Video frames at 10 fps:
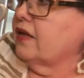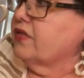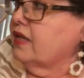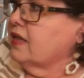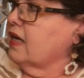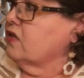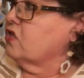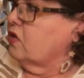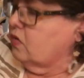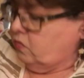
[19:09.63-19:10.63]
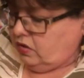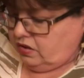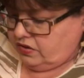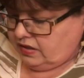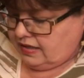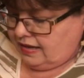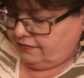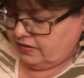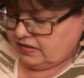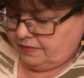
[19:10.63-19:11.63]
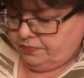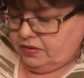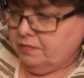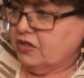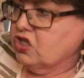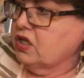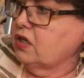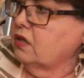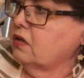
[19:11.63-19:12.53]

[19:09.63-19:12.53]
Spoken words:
I think that'll do it. What do you think, Gavin? Is that pretty much it?